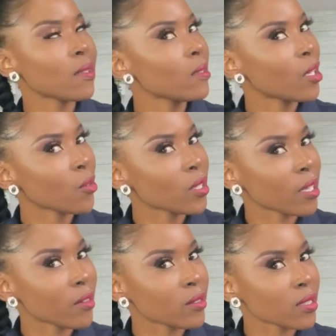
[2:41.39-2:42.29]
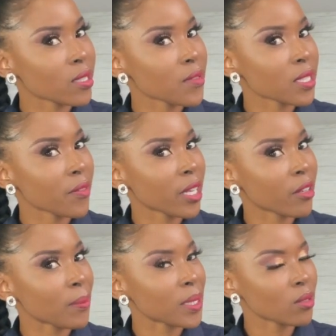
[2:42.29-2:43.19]
You're not agreeing to a service level
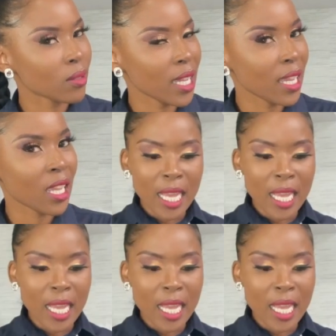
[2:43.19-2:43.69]
agreement. Okay.